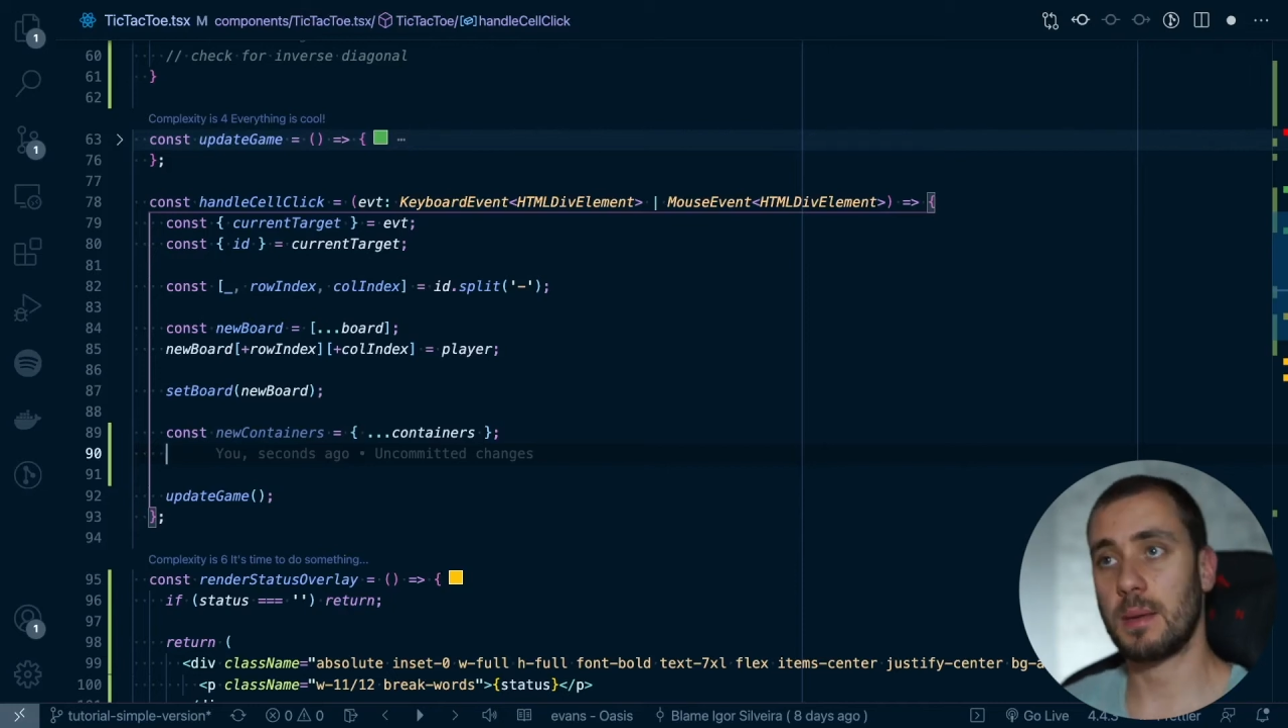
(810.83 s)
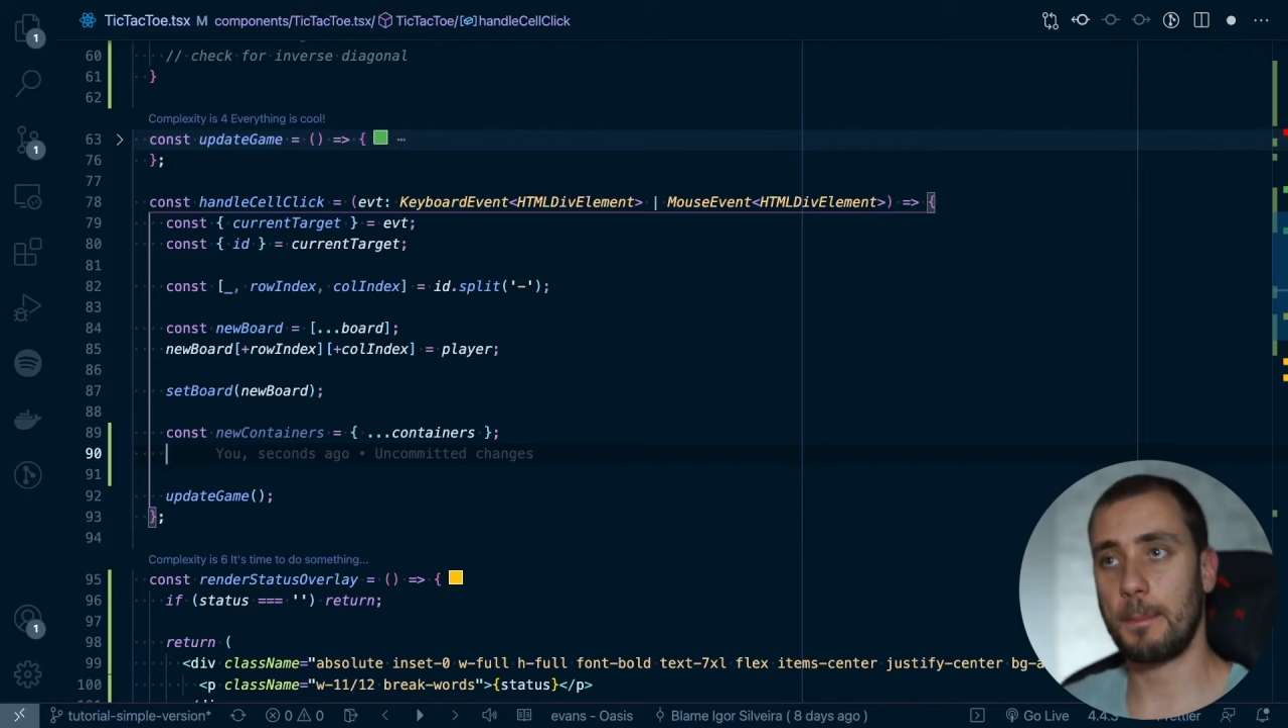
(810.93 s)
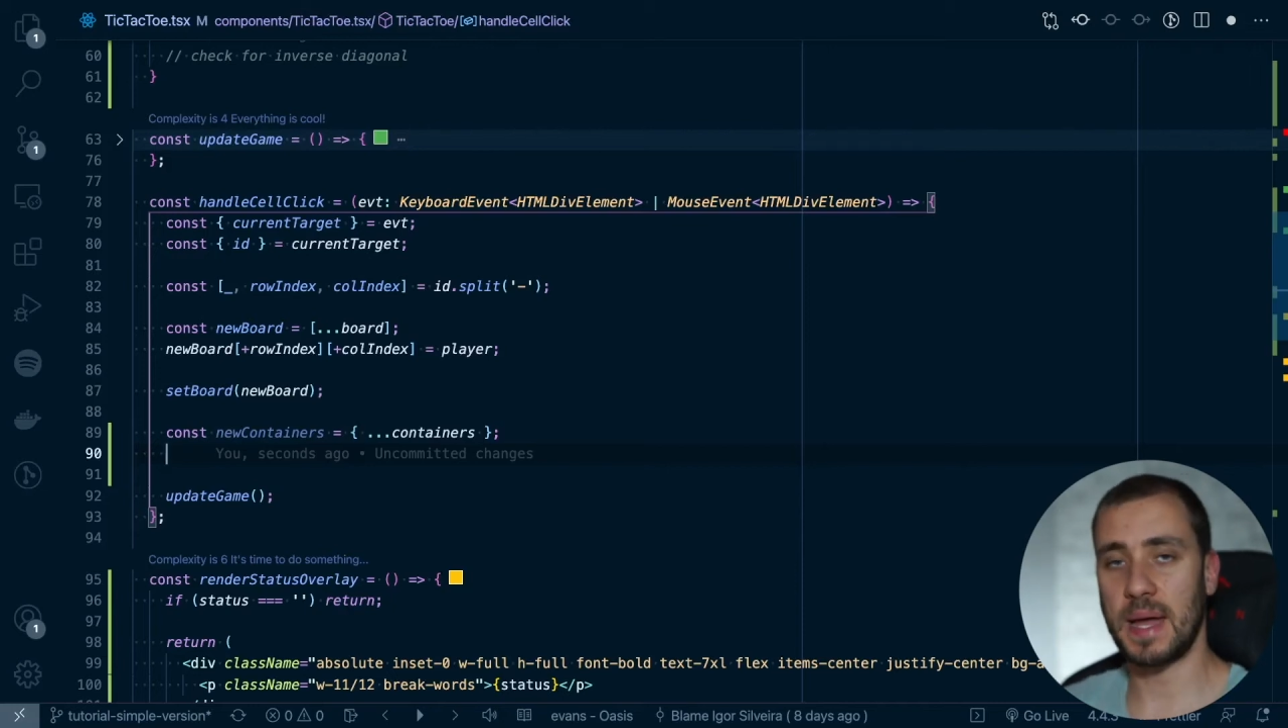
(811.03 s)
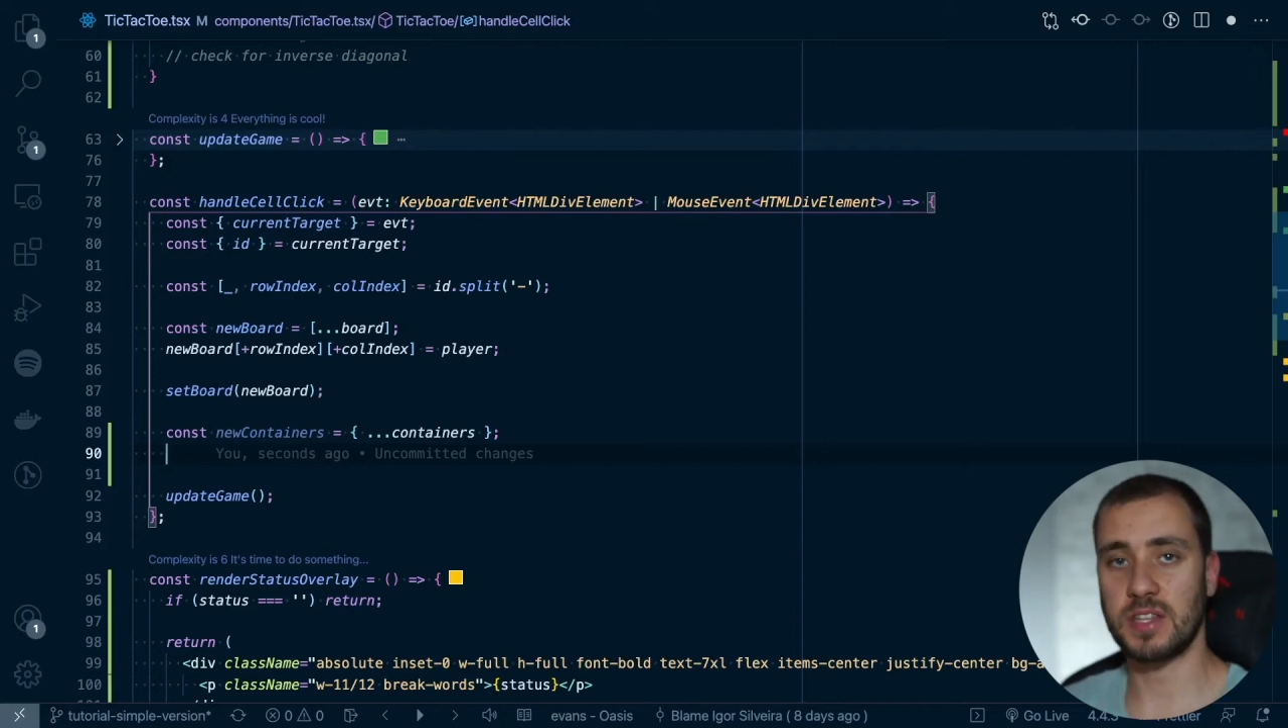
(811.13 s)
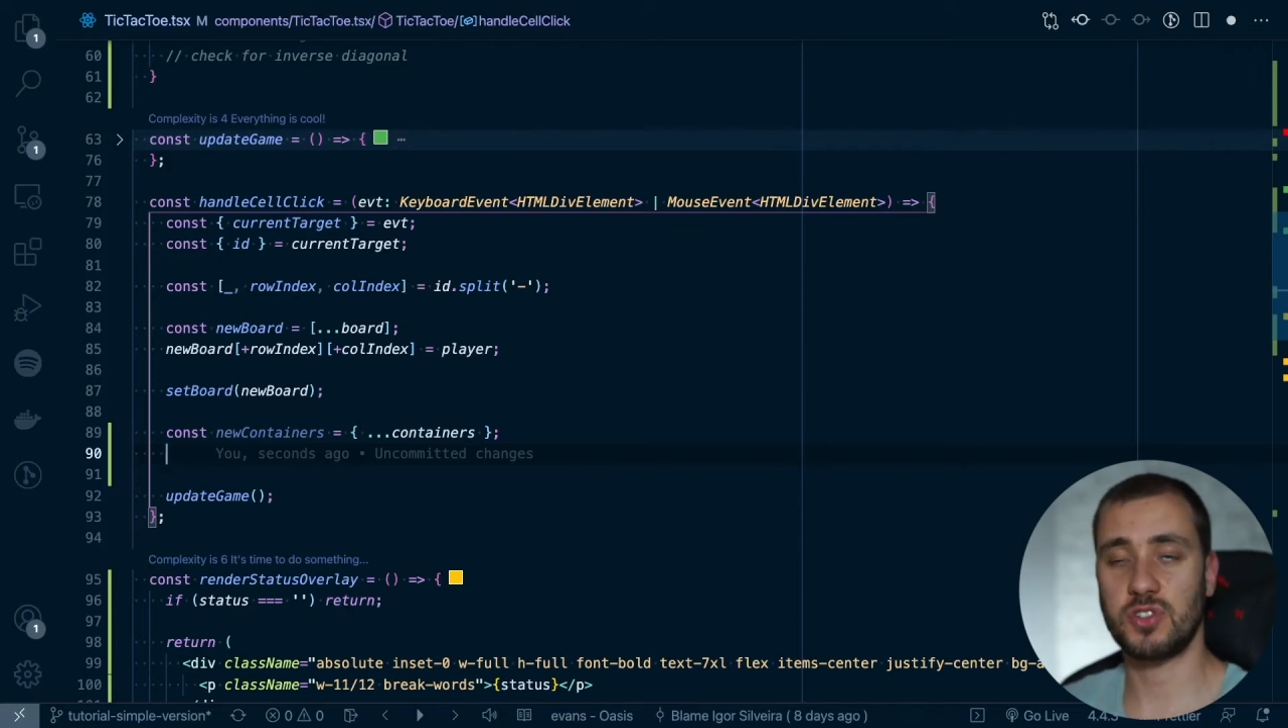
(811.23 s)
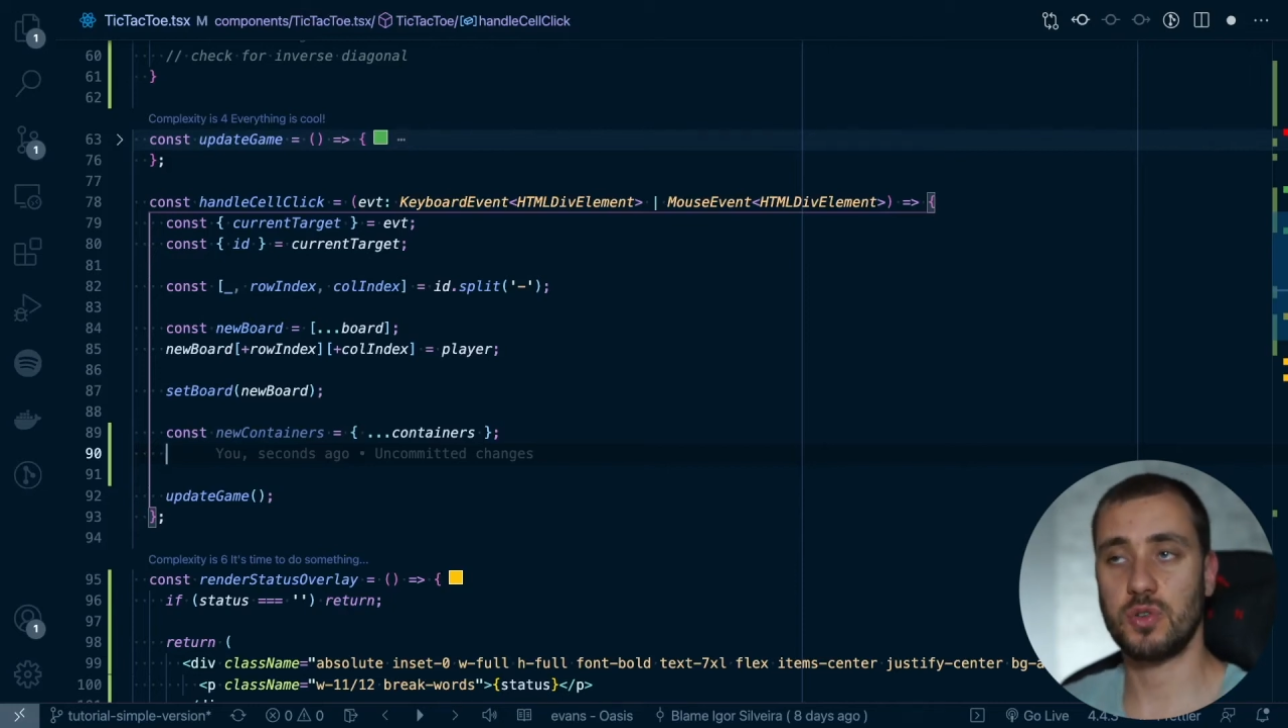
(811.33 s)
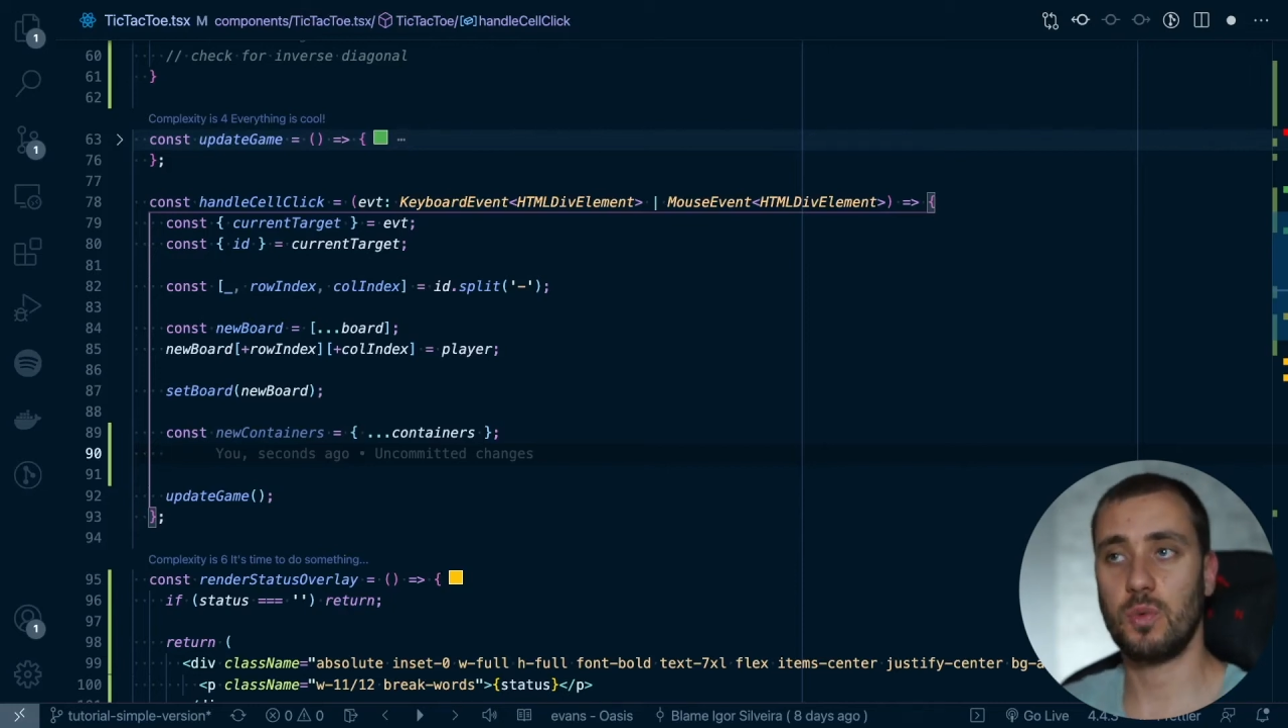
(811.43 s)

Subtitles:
match